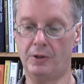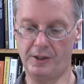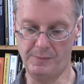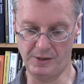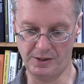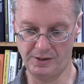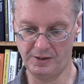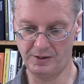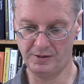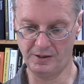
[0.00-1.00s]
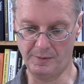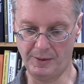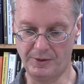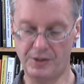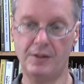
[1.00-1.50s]
argument
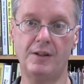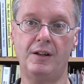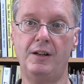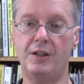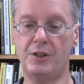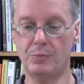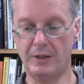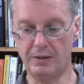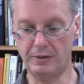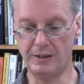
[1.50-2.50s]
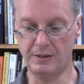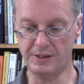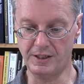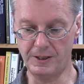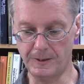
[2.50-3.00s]
about nationwide
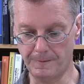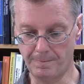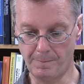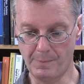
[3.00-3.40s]
legalization.